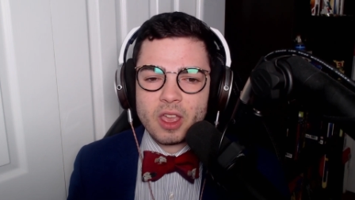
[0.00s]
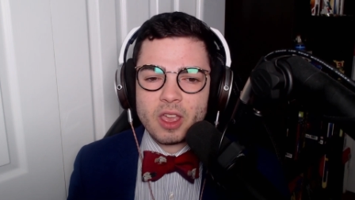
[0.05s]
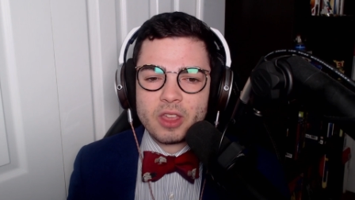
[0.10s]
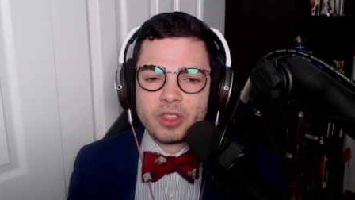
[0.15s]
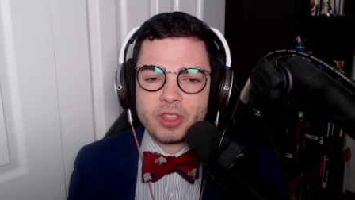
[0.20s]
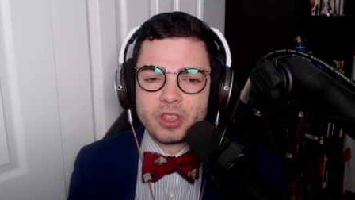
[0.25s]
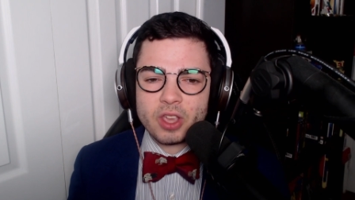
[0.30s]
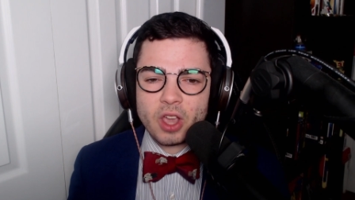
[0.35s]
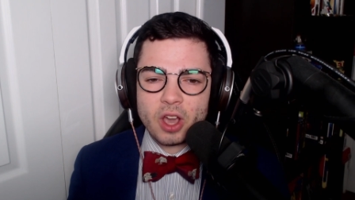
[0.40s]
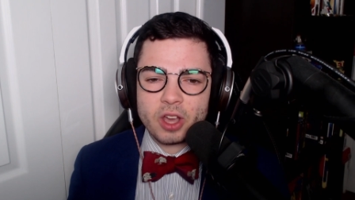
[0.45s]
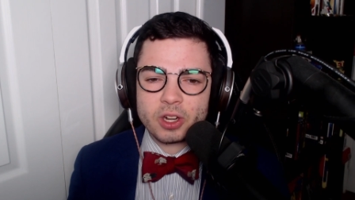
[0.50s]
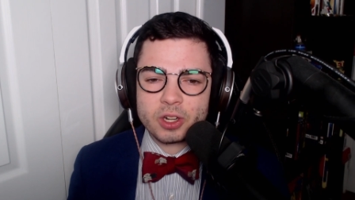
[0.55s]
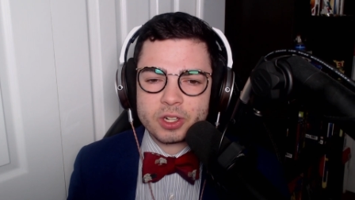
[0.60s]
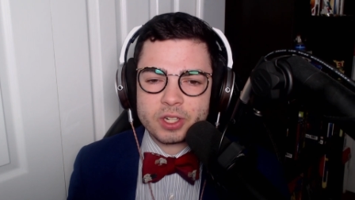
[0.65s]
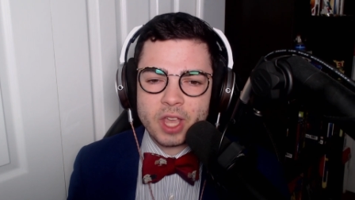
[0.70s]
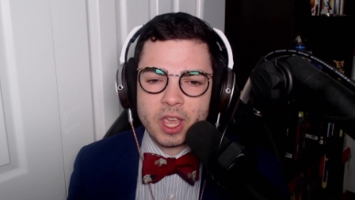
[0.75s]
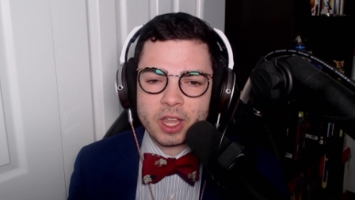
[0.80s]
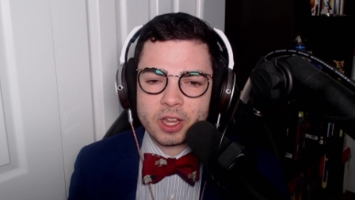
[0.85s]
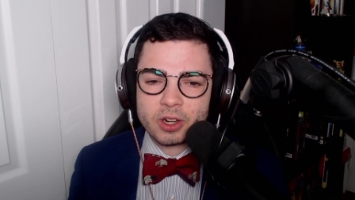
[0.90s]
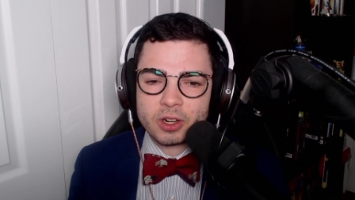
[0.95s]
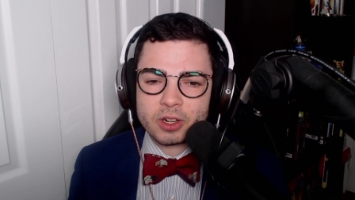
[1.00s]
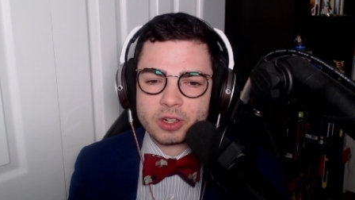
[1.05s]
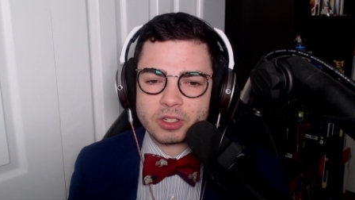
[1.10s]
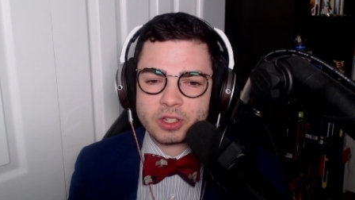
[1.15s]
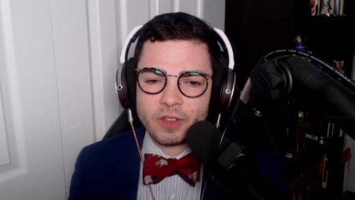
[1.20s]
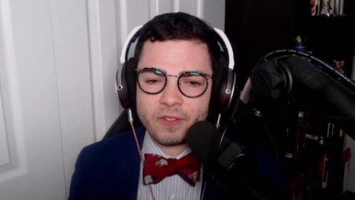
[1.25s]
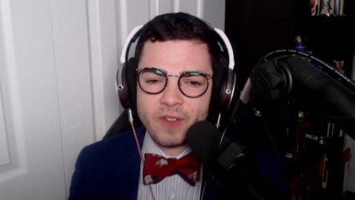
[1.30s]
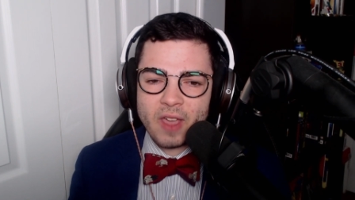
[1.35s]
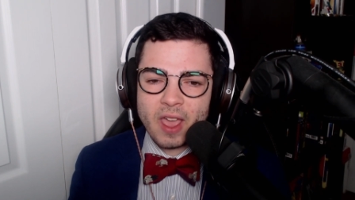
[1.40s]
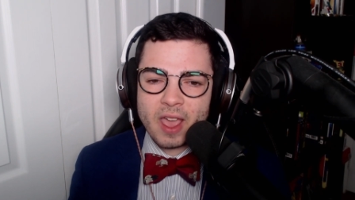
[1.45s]
The Undertaker
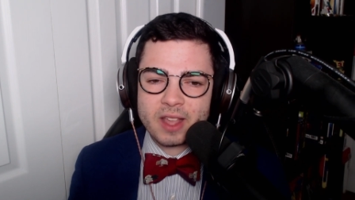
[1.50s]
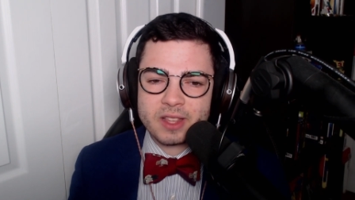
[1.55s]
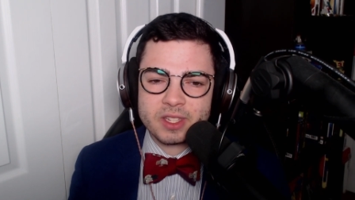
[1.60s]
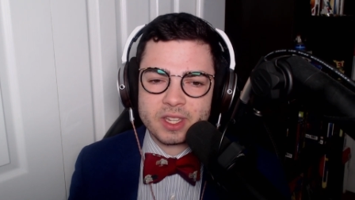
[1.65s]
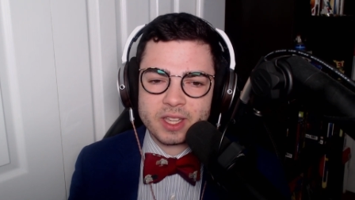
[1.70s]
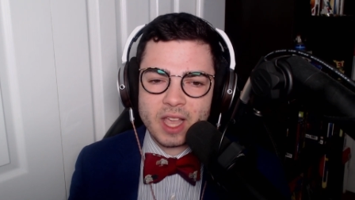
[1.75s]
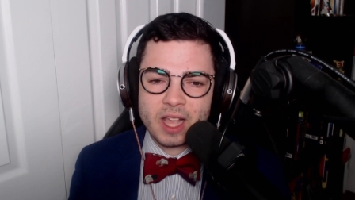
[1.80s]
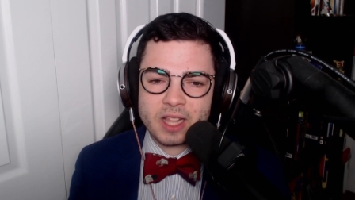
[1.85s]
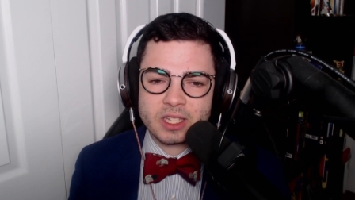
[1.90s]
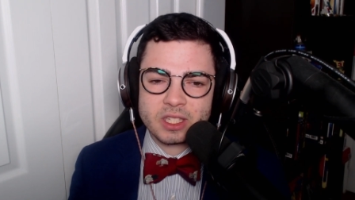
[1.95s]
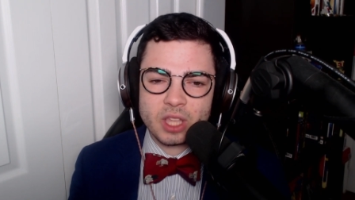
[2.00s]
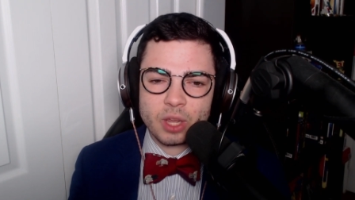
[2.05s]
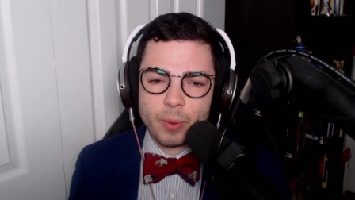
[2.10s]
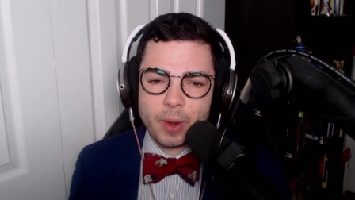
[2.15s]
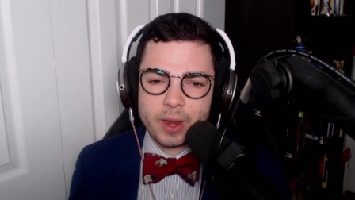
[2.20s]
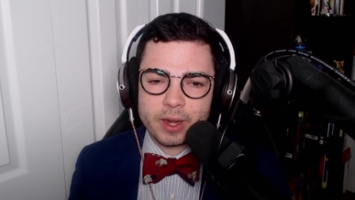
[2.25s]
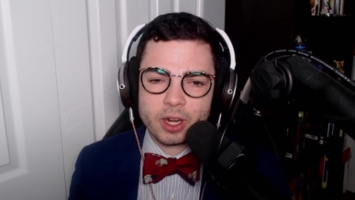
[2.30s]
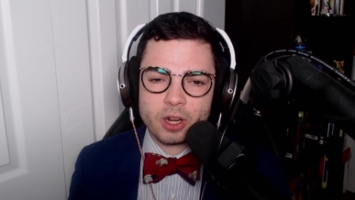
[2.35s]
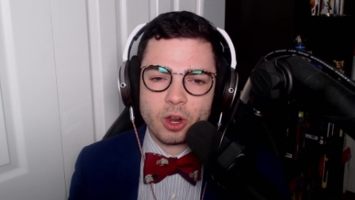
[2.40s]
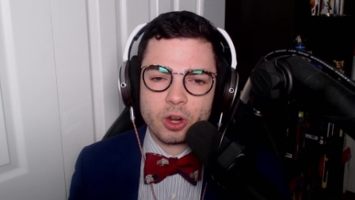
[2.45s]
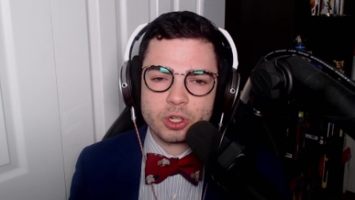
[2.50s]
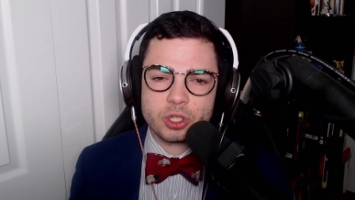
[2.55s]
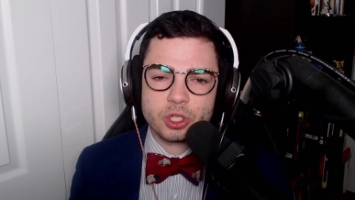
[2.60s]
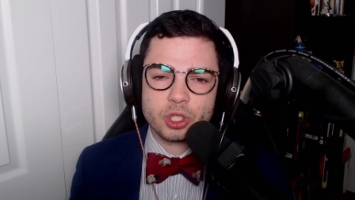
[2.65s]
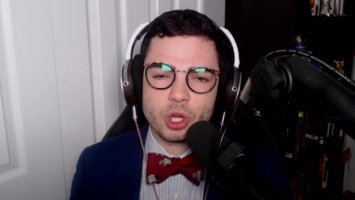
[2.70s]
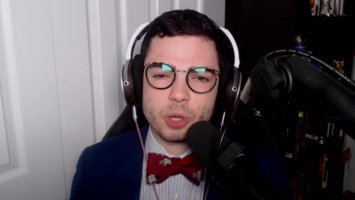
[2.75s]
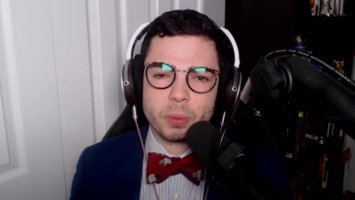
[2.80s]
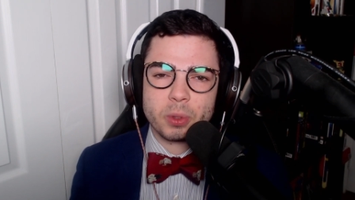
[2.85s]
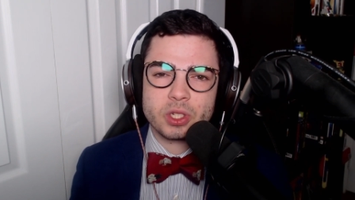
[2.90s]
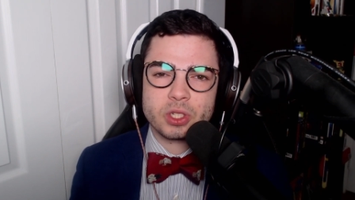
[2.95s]
defends against the Rated R
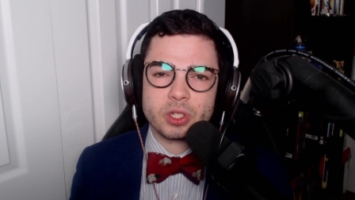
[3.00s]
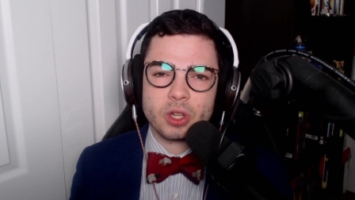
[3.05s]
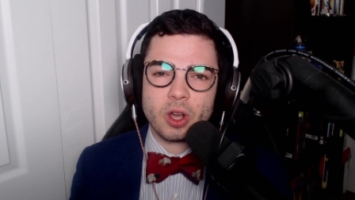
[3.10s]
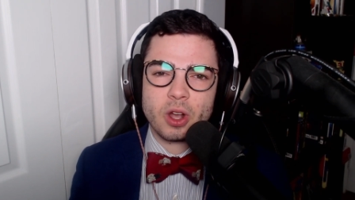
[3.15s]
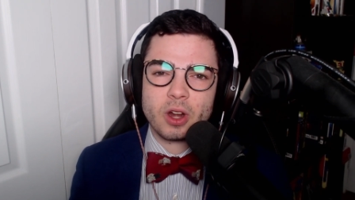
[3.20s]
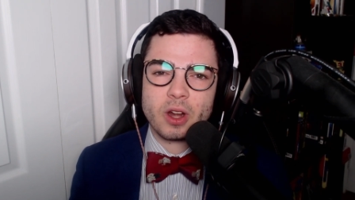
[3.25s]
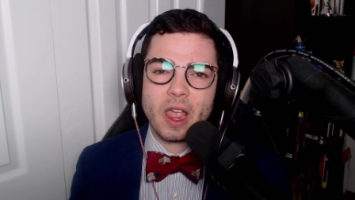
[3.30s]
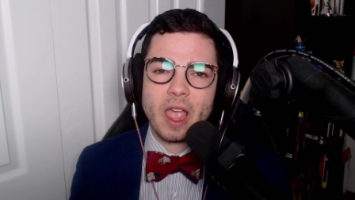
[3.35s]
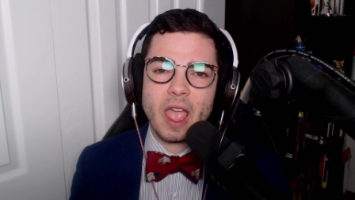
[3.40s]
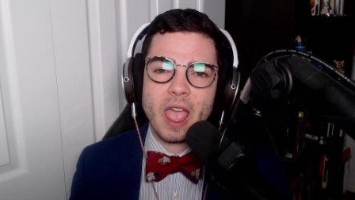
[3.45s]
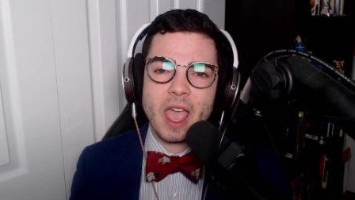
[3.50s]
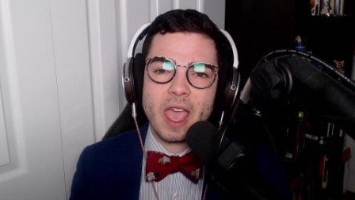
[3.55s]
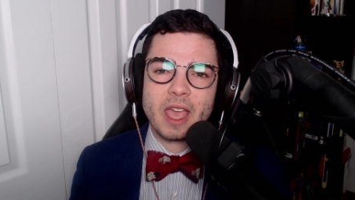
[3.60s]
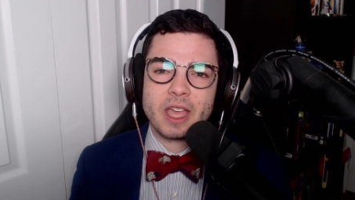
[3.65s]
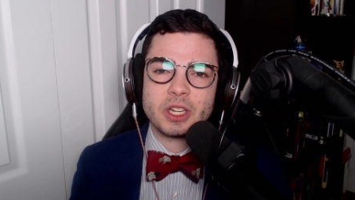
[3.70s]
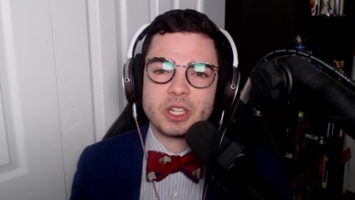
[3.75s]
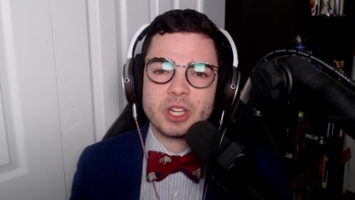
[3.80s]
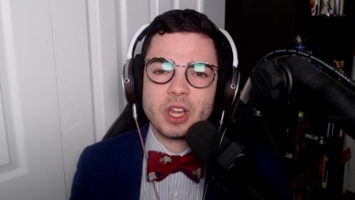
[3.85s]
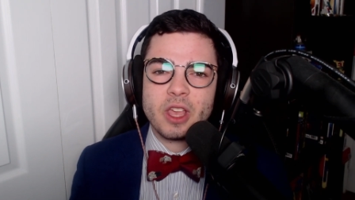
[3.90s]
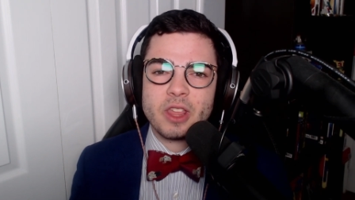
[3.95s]
superstar, Edge.